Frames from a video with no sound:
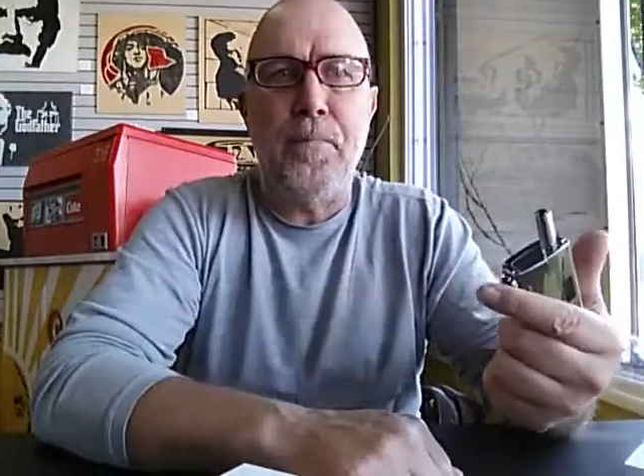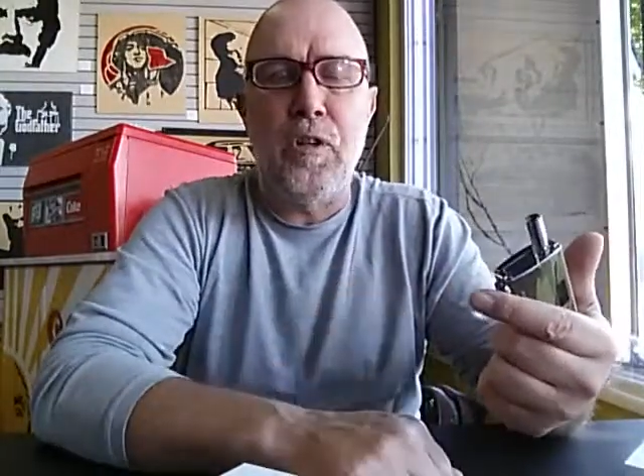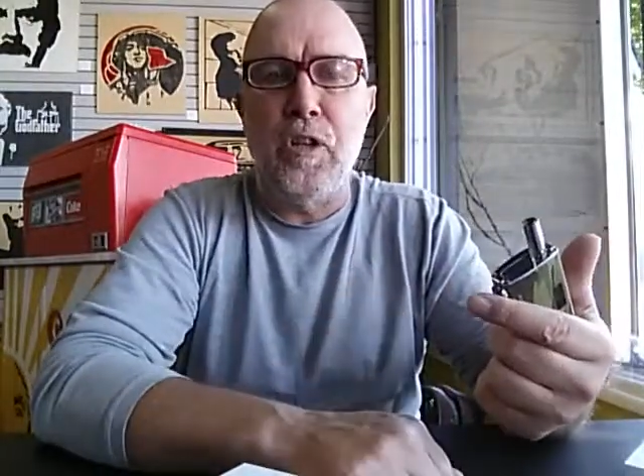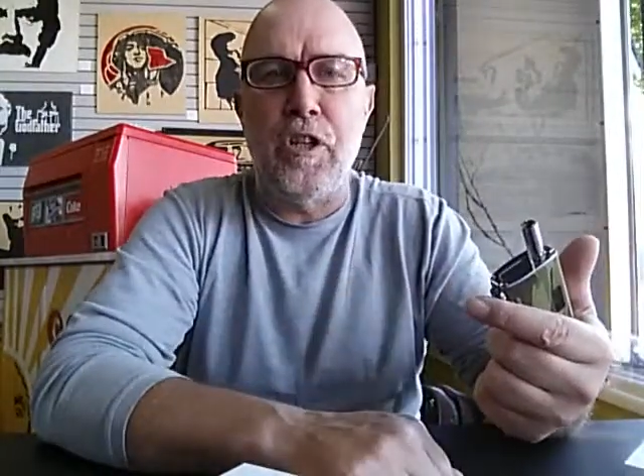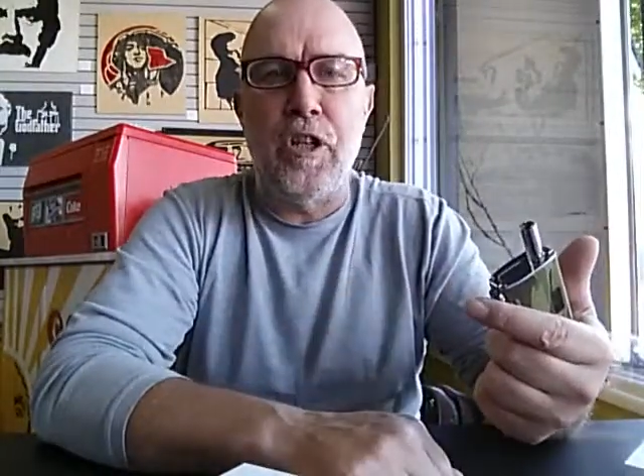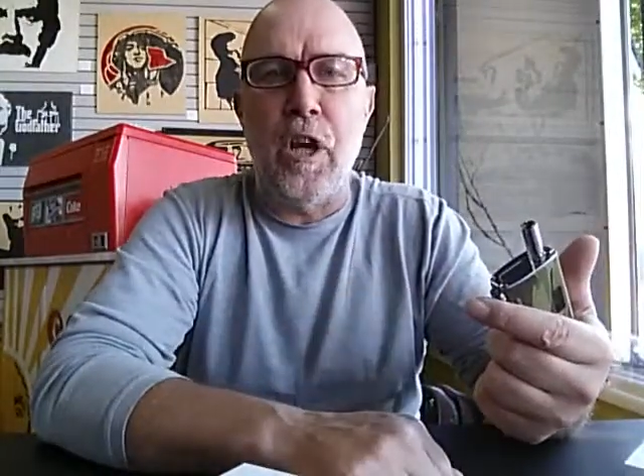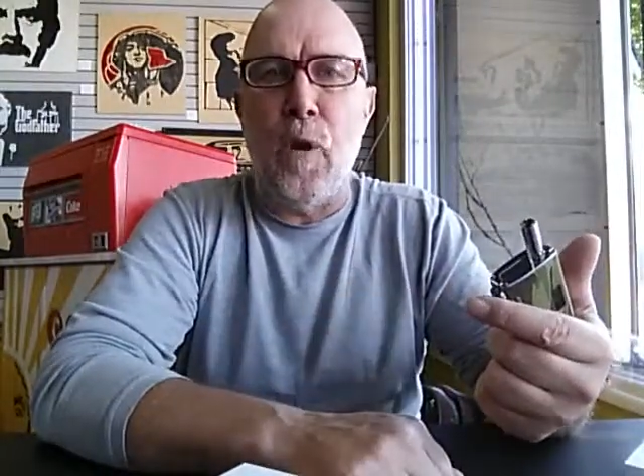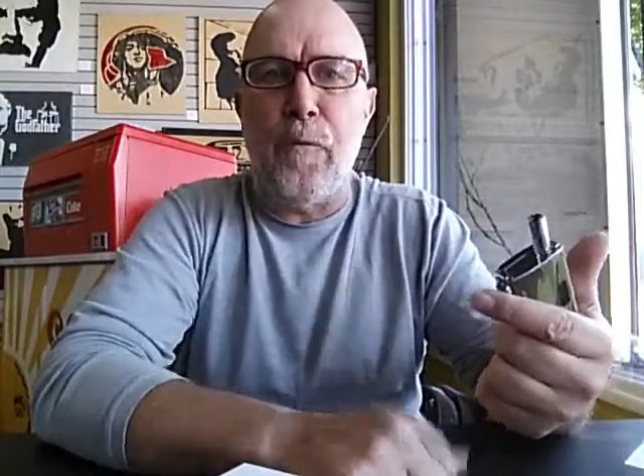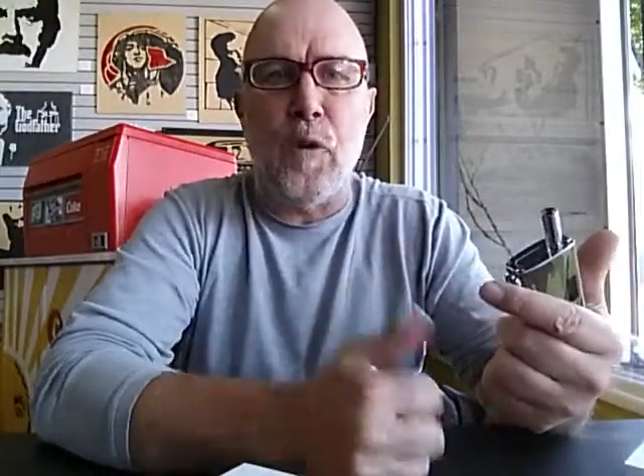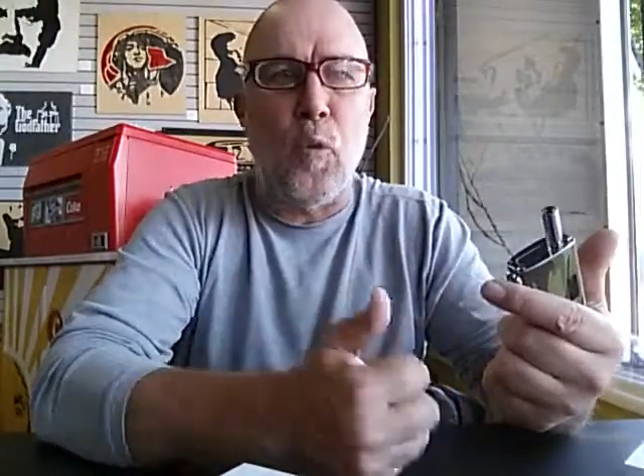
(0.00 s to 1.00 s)
you're good to
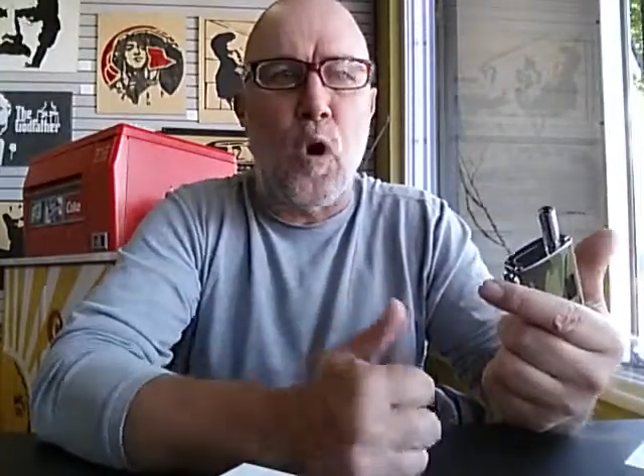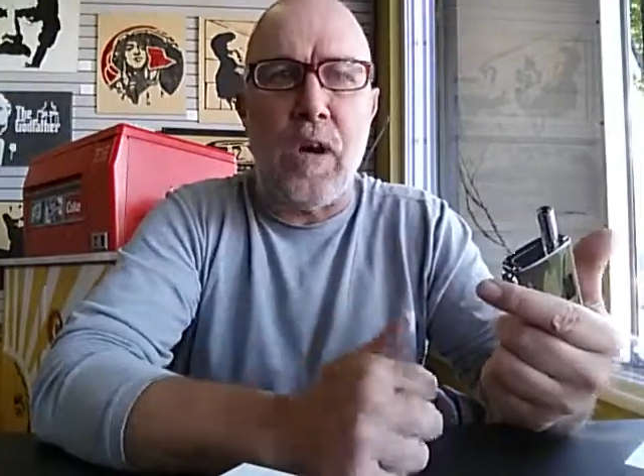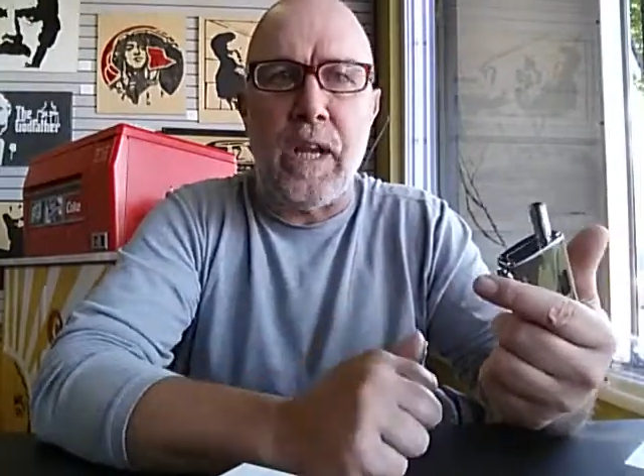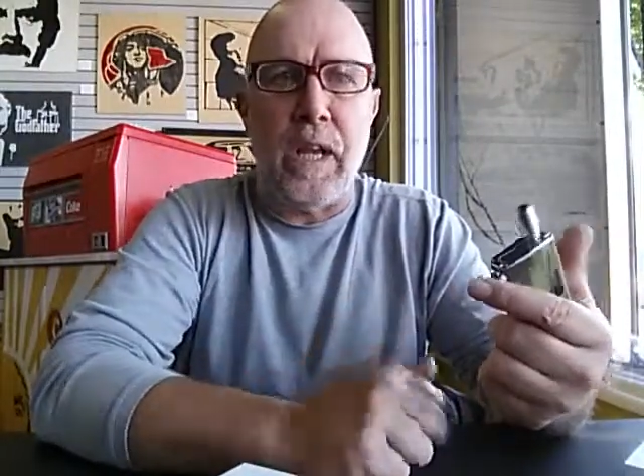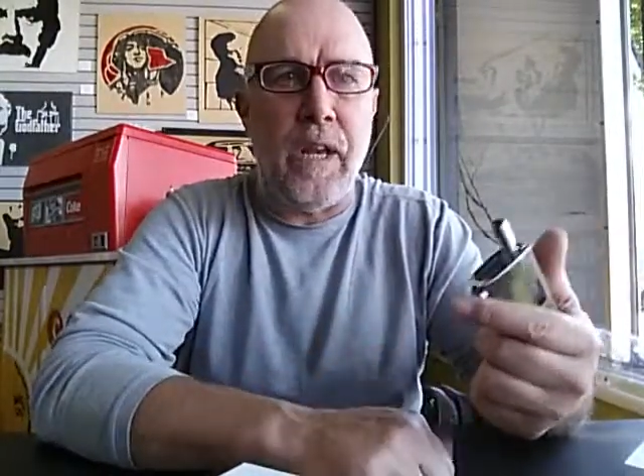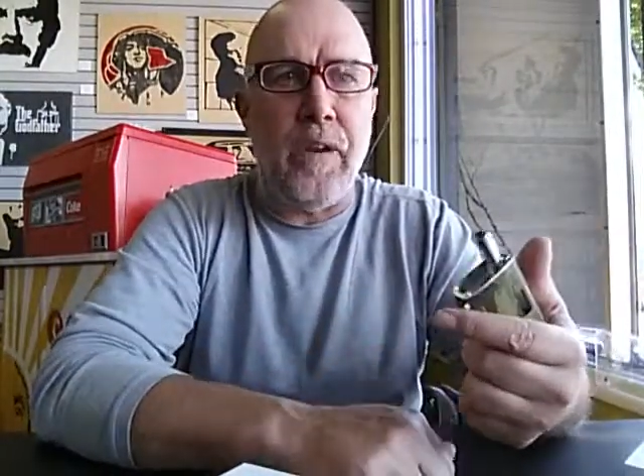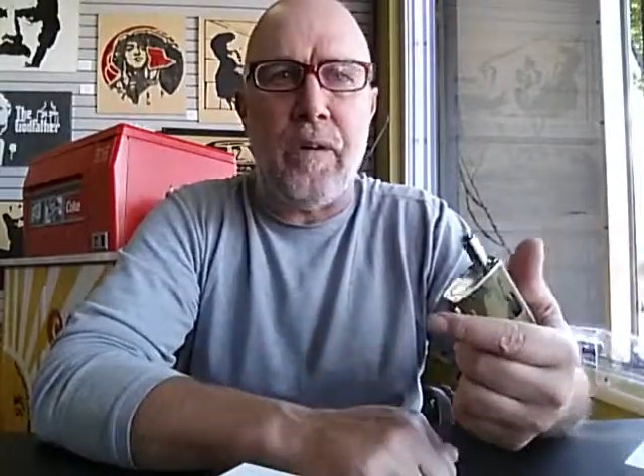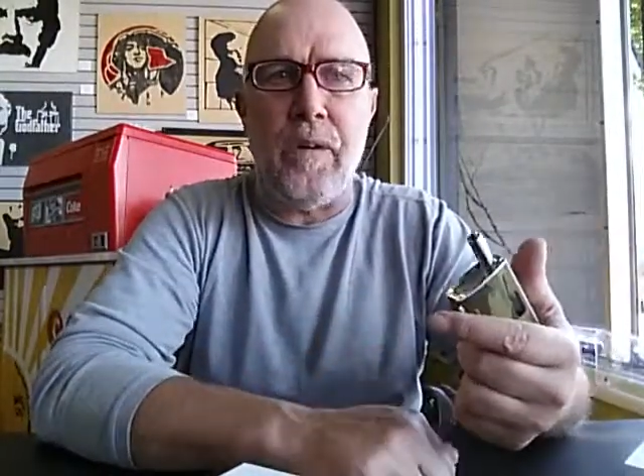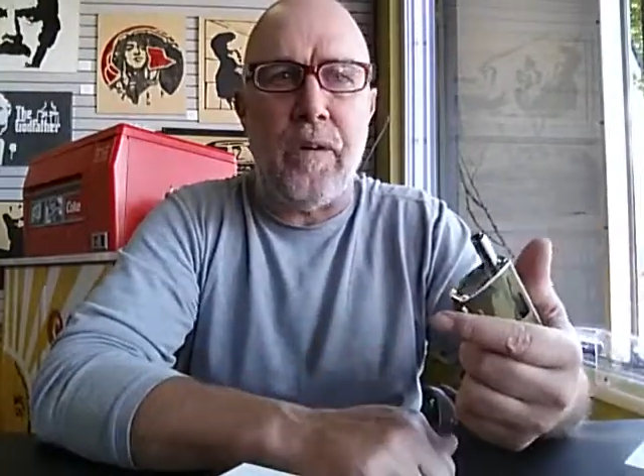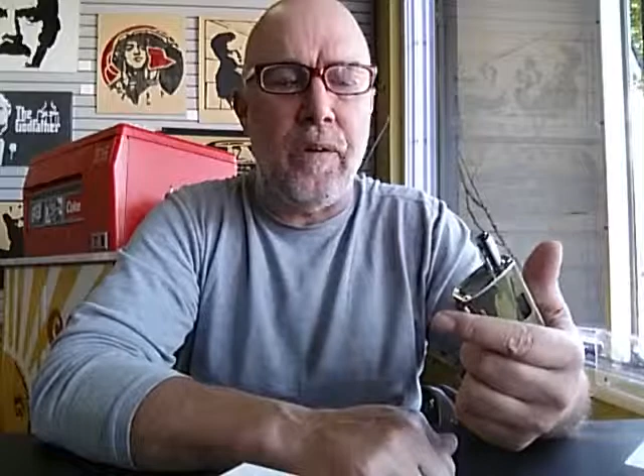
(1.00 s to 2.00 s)
go if you're working
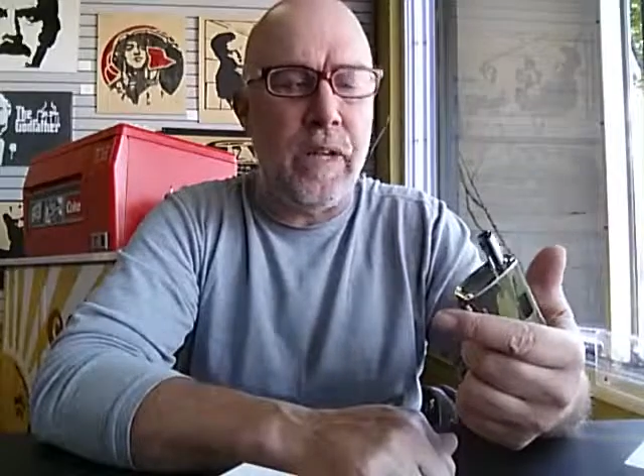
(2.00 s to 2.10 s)
or